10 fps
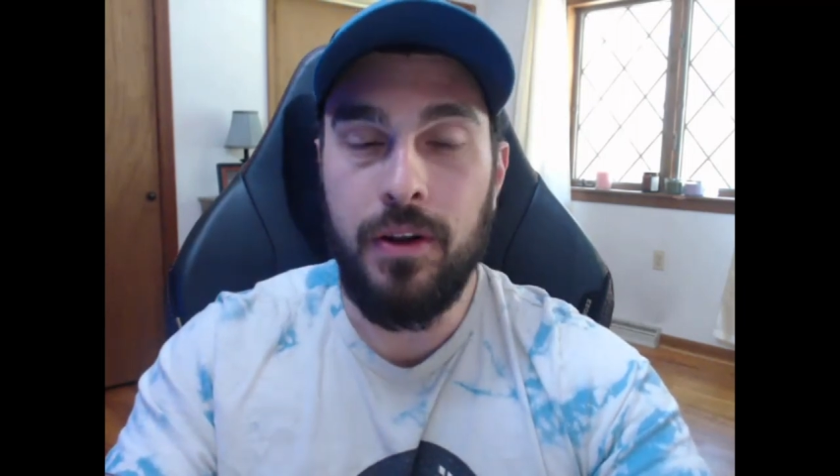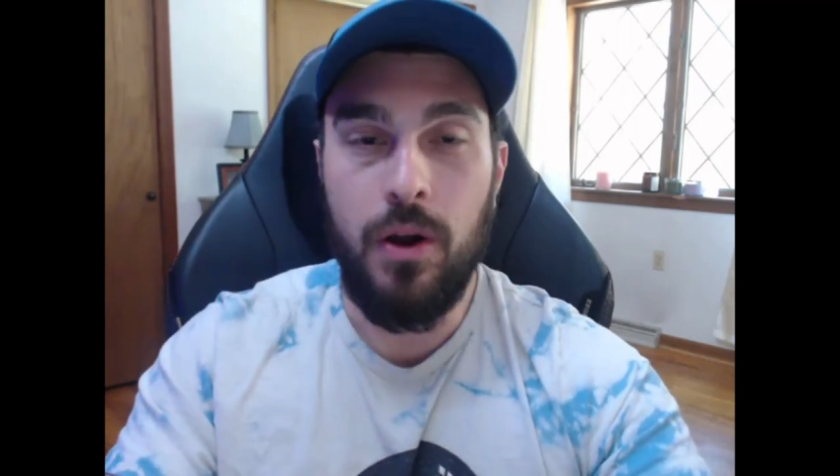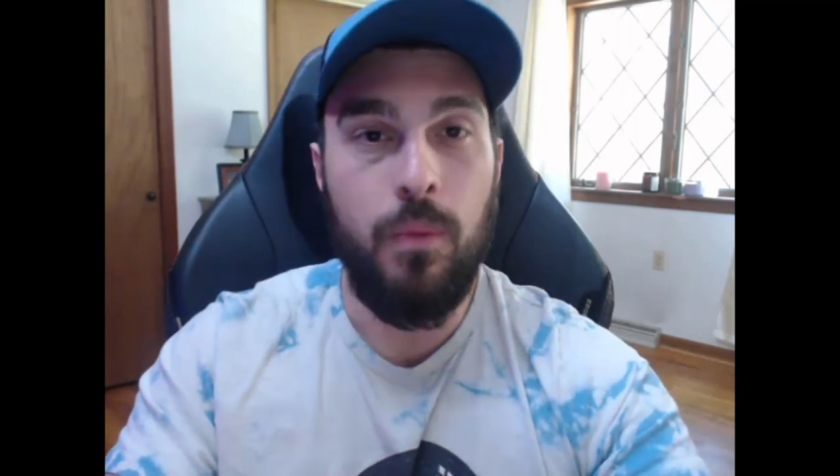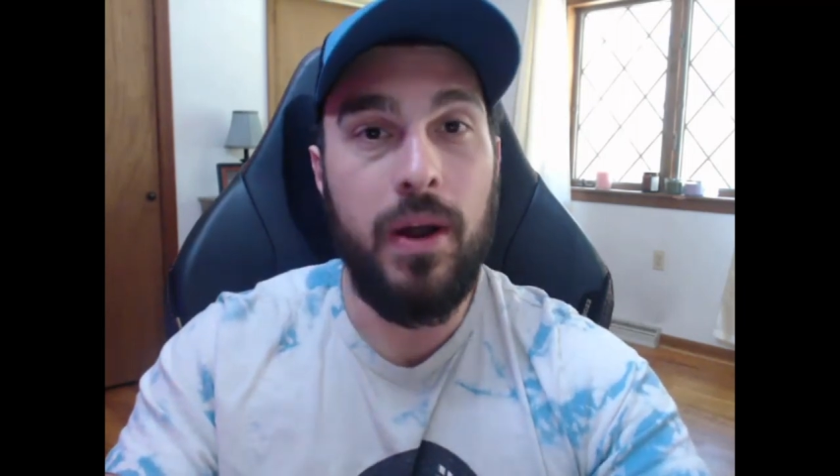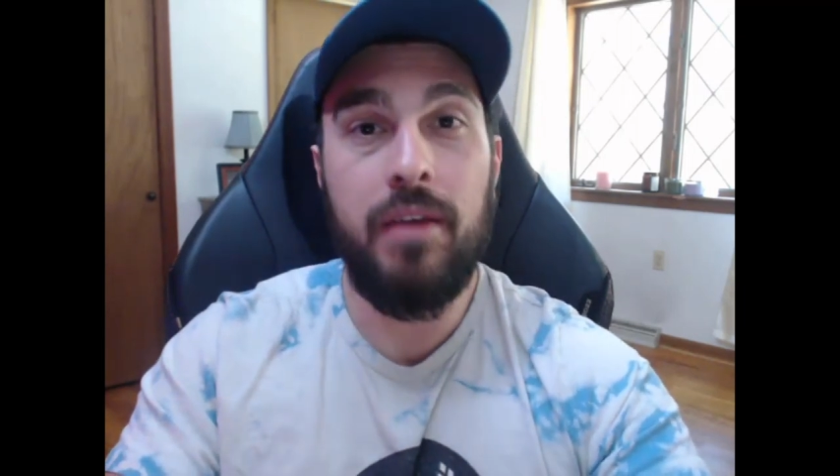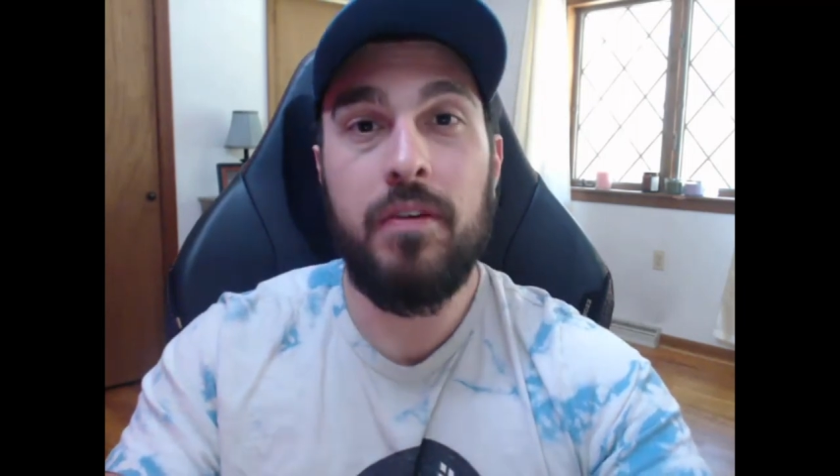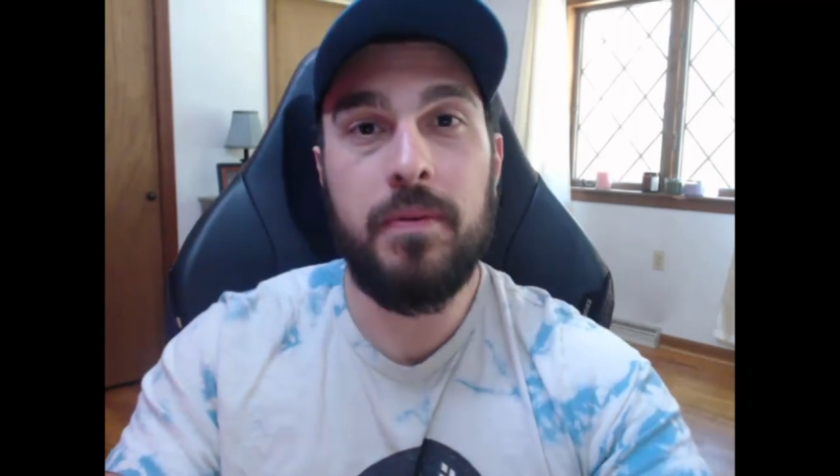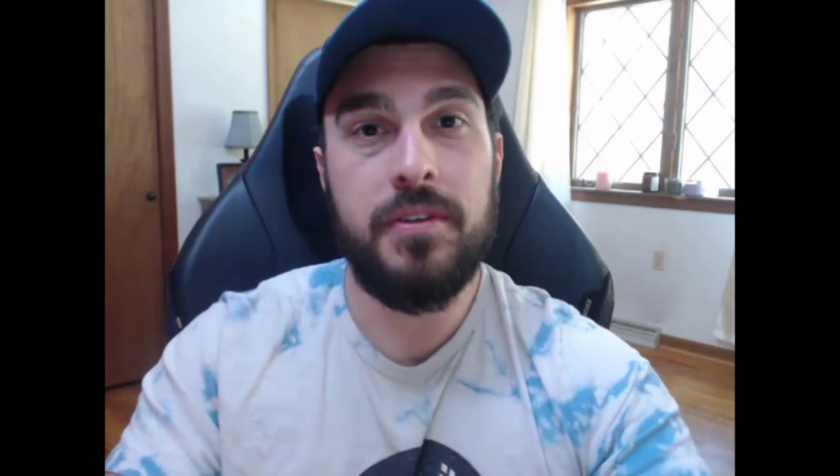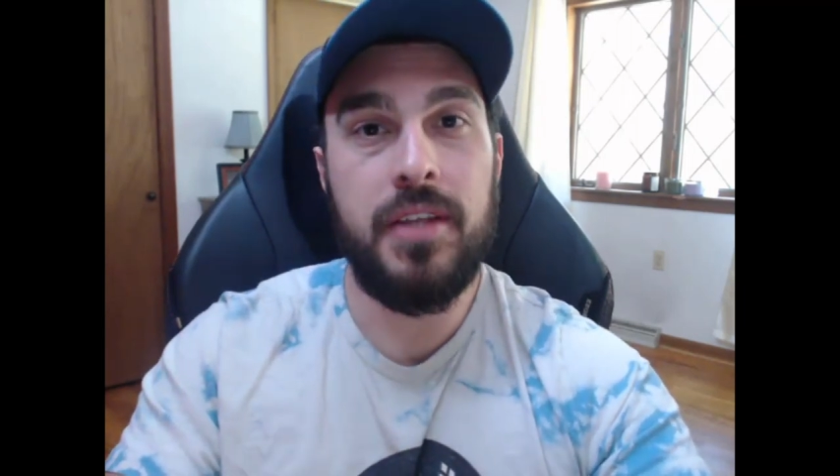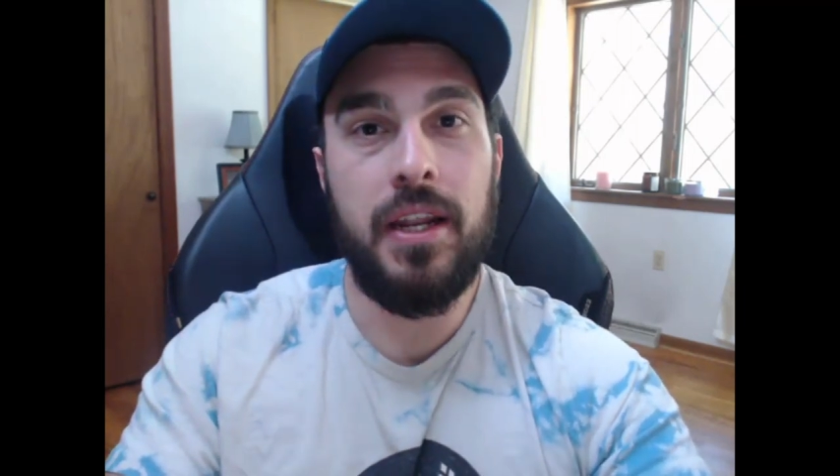you know whatever
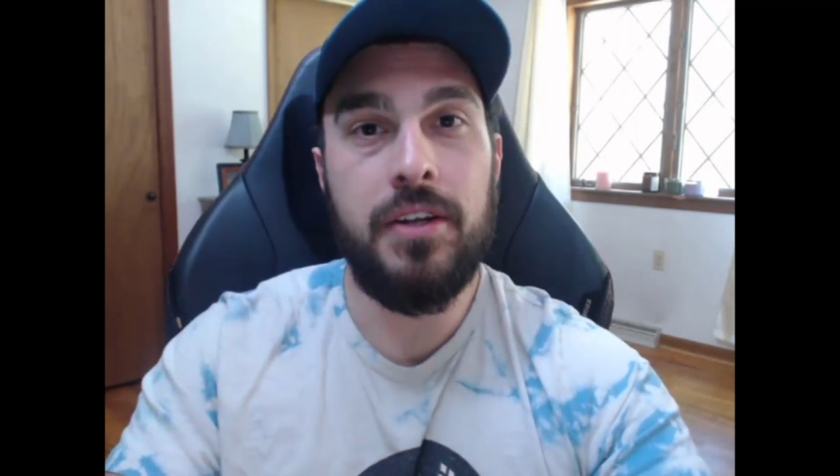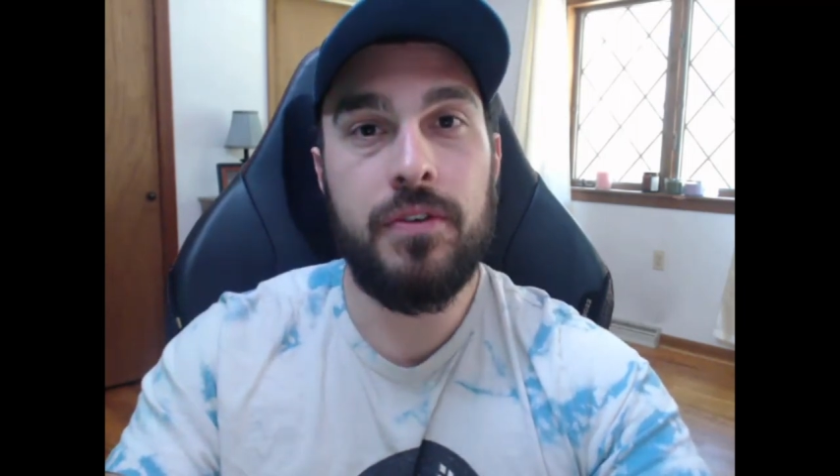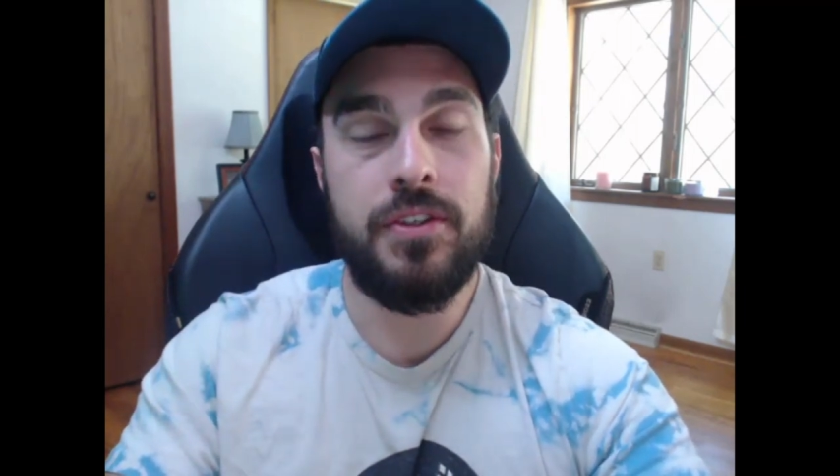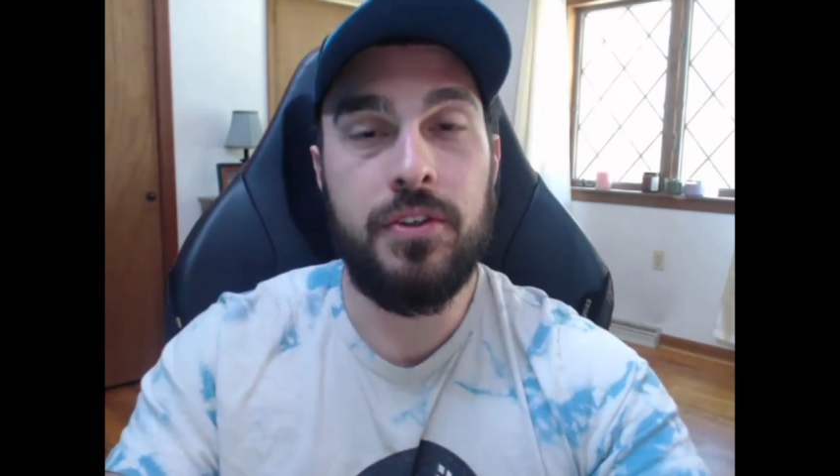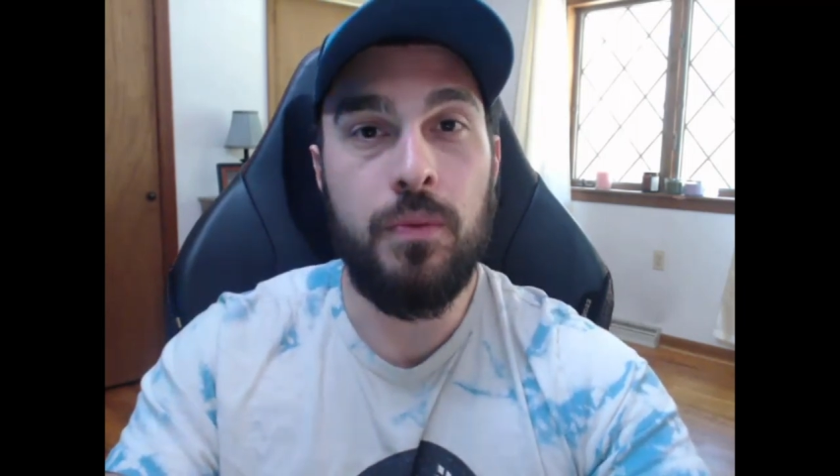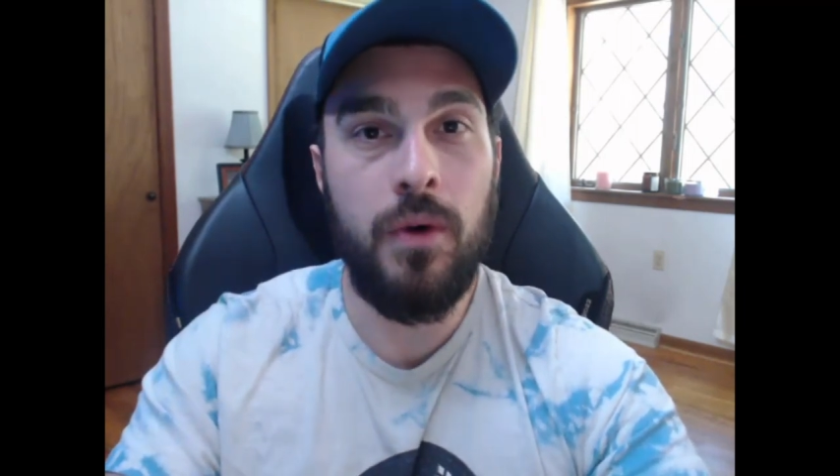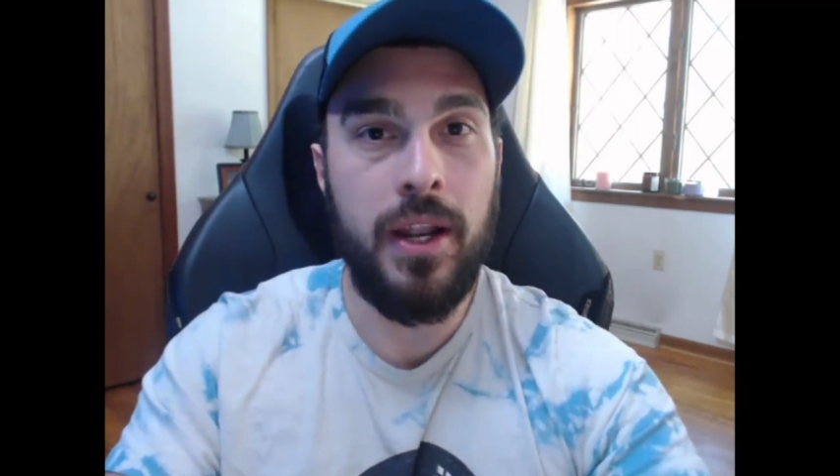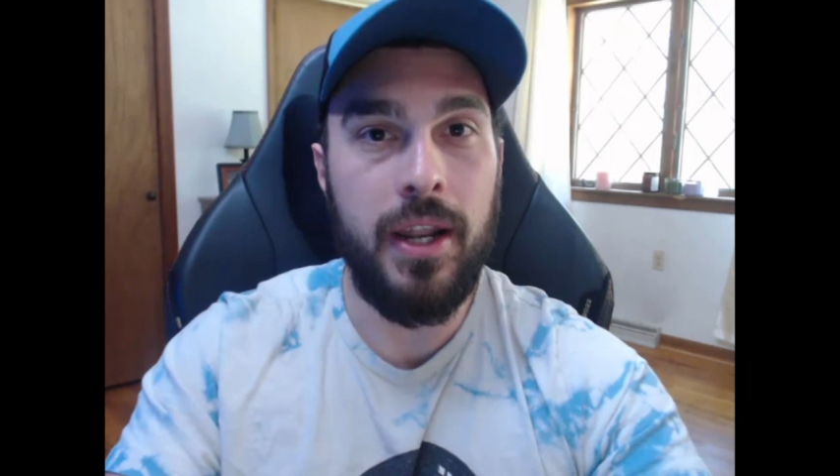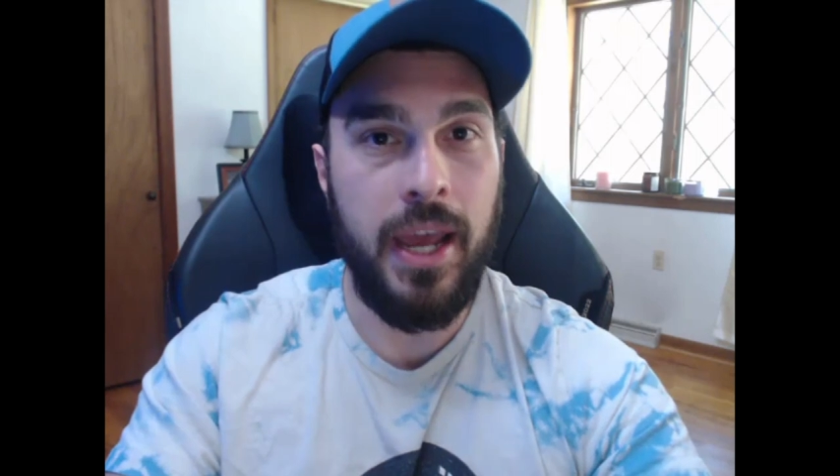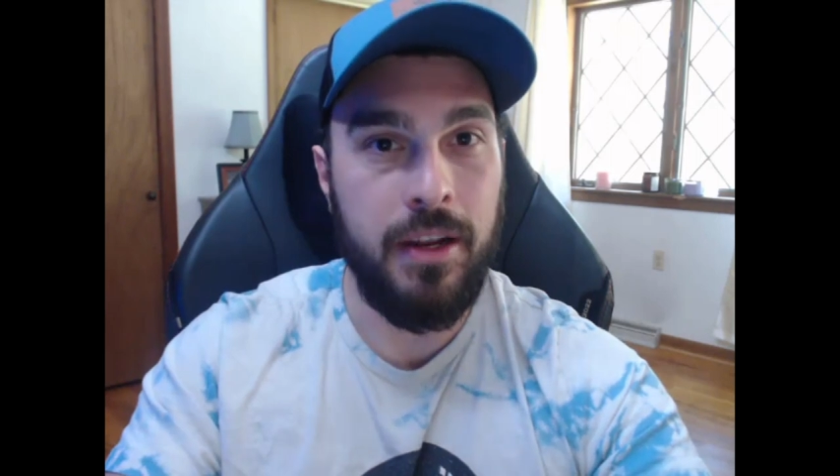percent interest you
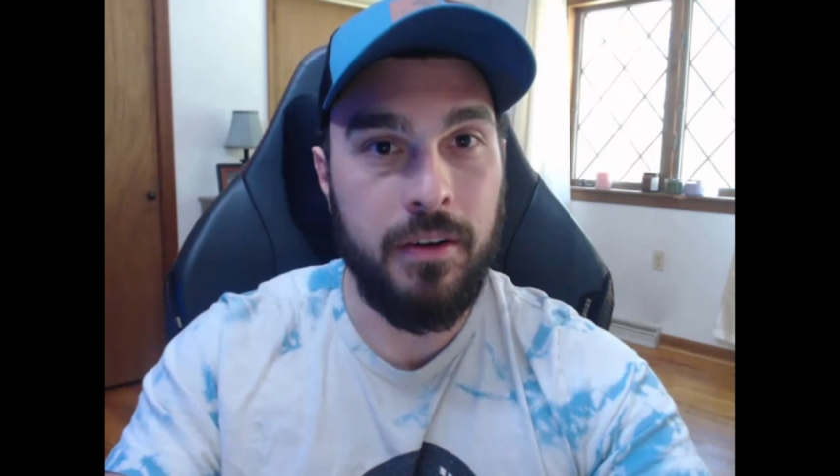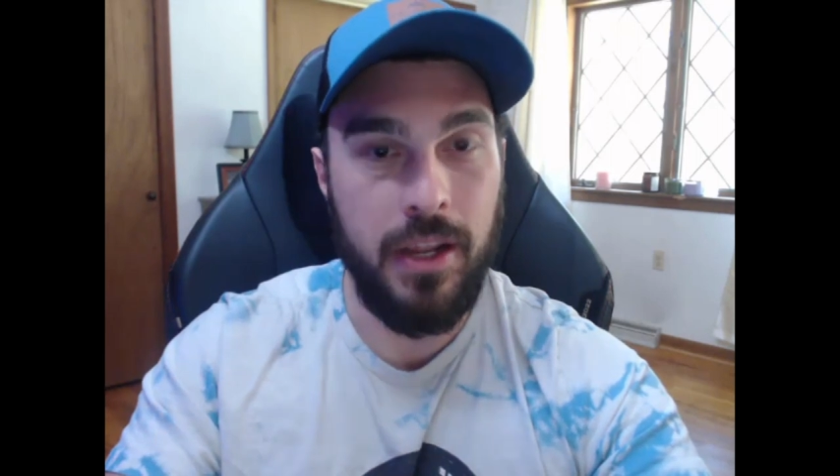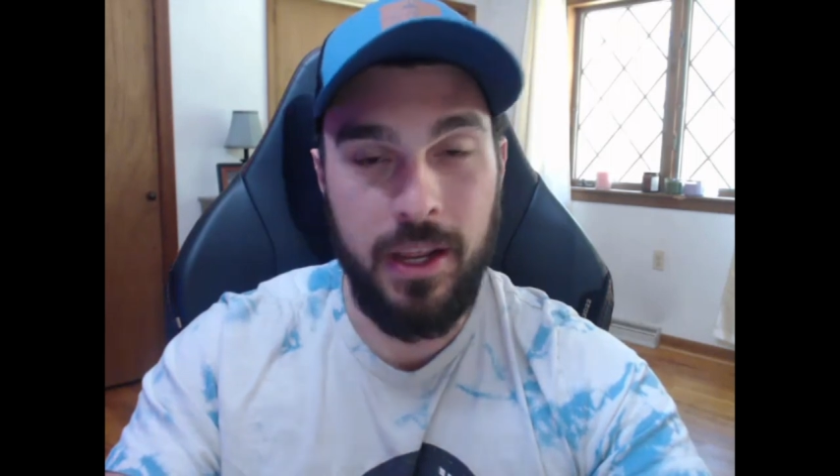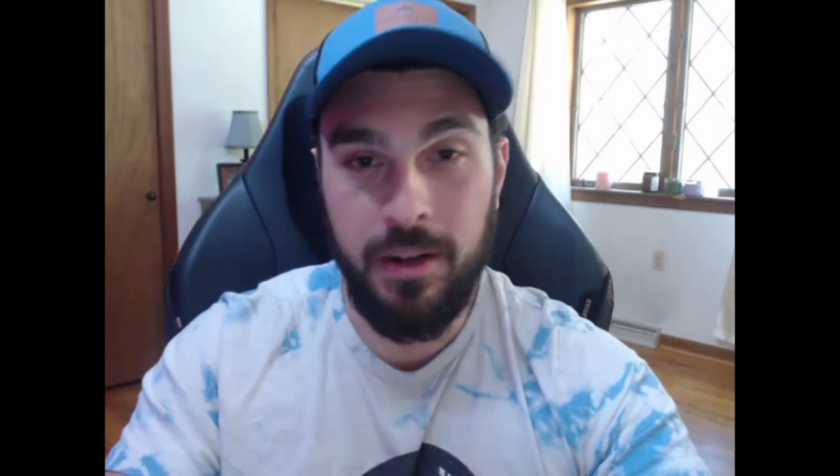want and in-